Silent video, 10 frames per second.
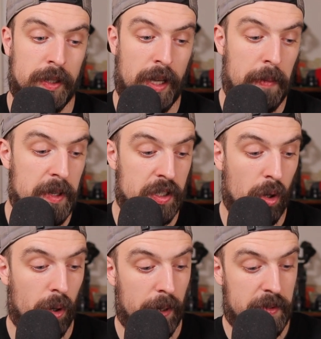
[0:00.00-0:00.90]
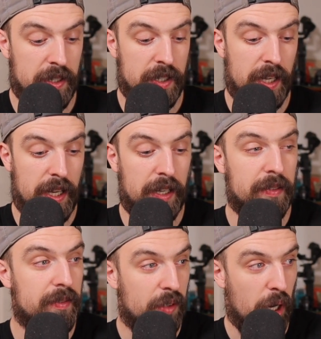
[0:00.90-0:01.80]
I missed going up to see
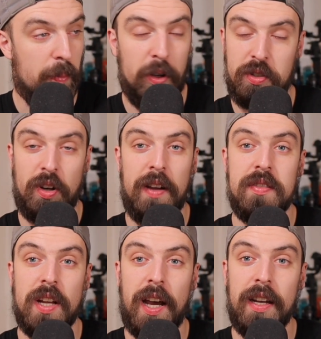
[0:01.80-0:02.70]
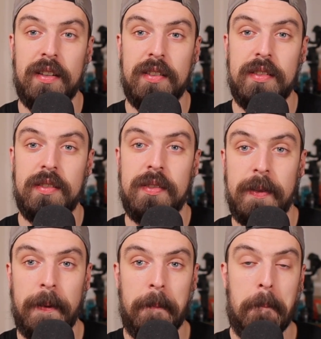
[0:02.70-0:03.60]
Grandpa's gravesite,
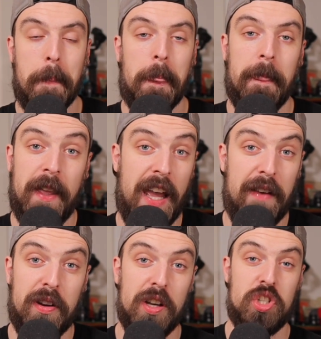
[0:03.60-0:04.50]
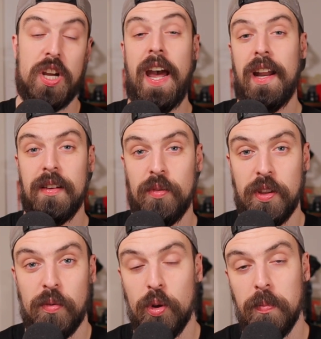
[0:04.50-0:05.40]
having a chat with
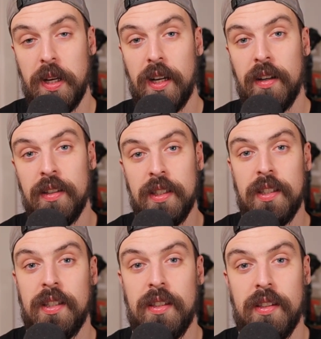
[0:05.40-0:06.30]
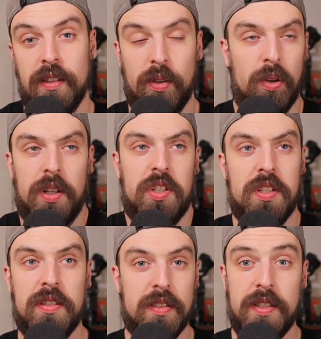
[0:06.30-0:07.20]
a root beer, or
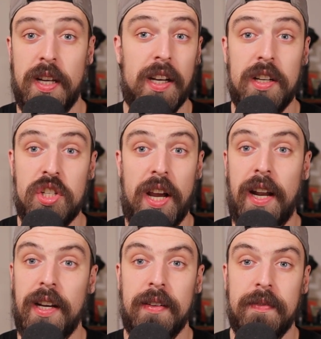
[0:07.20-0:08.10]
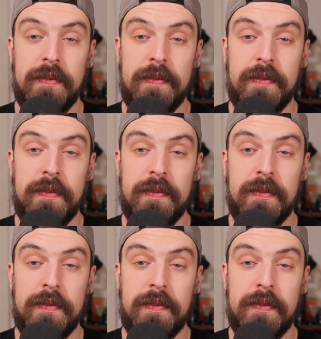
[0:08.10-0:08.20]
just sitting and chatting.